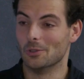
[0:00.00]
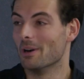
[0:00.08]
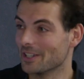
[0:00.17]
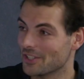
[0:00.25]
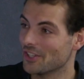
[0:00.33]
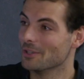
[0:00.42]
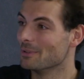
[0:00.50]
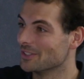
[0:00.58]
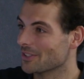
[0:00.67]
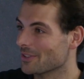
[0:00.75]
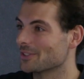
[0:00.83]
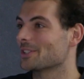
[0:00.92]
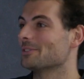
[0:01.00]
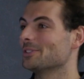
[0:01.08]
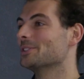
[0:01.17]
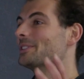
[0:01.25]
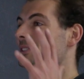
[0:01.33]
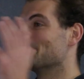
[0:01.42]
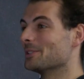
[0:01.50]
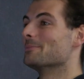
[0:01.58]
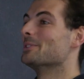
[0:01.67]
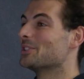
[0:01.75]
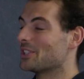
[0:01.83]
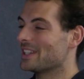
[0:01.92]
all my humans on the shop floor and all the
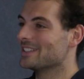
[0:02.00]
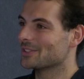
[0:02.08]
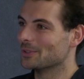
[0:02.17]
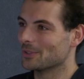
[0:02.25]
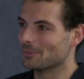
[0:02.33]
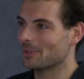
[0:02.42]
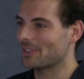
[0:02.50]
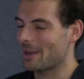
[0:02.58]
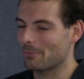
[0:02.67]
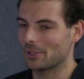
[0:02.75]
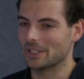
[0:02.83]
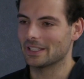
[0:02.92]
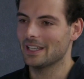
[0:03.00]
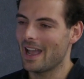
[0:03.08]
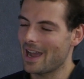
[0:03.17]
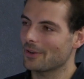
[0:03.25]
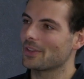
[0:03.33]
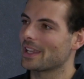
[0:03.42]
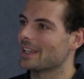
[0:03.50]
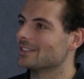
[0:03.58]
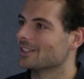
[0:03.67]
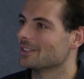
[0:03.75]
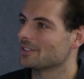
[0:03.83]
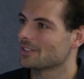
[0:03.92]
machine tools and what's happening, how do they get
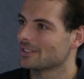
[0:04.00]
in touch?